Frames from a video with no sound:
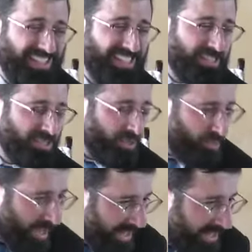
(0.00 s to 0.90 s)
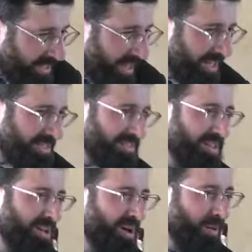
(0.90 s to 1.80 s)
is to recognize
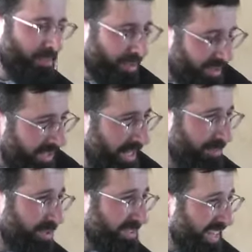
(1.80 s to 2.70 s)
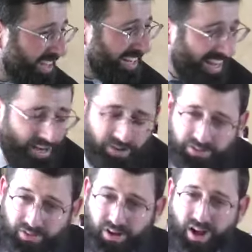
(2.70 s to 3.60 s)
the ability and personality and
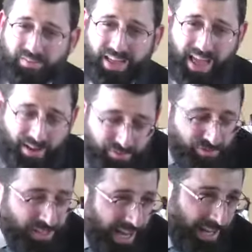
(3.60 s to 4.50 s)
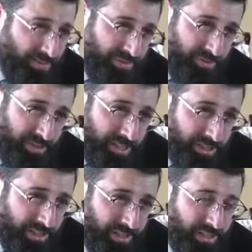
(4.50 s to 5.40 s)
character of every item of
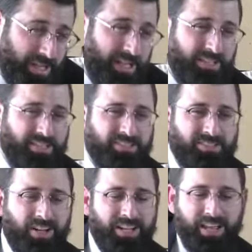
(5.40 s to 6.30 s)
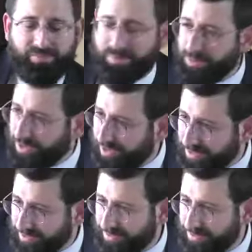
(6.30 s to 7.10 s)
creation. To study every bird